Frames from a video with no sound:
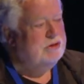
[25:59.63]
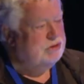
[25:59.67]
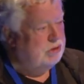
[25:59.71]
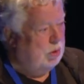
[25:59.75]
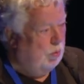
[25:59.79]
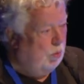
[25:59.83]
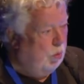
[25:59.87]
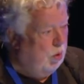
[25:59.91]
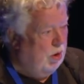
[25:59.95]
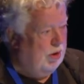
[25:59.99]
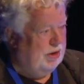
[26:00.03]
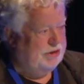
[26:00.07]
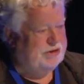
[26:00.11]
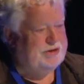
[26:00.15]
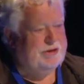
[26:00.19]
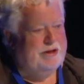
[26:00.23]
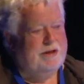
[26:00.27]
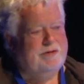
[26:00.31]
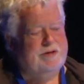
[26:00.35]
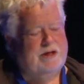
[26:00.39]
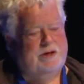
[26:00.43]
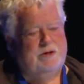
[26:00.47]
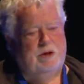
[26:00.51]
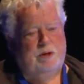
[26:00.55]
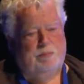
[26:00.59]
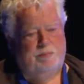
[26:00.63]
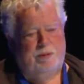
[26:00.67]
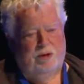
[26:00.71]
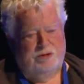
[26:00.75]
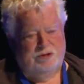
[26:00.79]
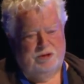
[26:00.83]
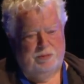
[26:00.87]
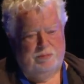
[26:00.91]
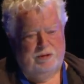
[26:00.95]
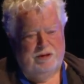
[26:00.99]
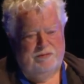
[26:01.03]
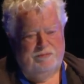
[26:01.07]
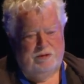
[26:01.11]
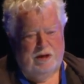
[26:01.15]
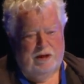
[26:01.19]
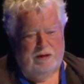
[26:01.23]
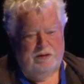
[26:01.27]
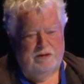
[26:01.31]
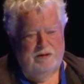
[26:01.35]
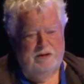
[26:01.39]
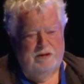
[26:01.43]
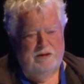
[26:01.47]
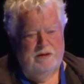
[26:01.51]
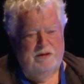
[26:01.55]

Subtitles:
the worst thing they could possibly have done.